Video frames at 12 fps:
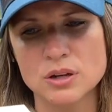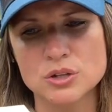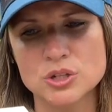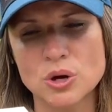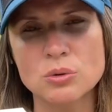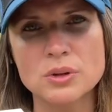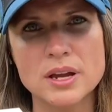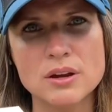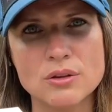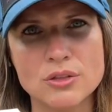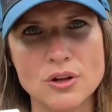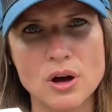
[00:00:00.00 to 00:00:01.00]
Don't let
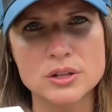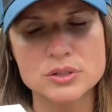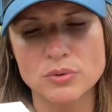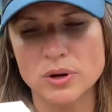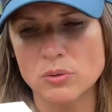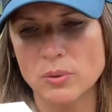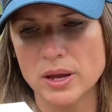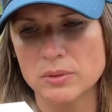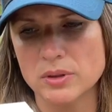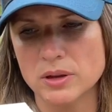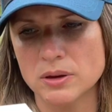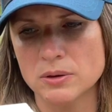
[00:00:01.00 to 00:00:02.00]
your thoughts run away
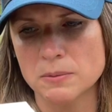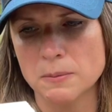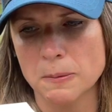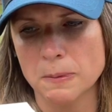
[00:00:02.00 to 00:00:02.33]
with you.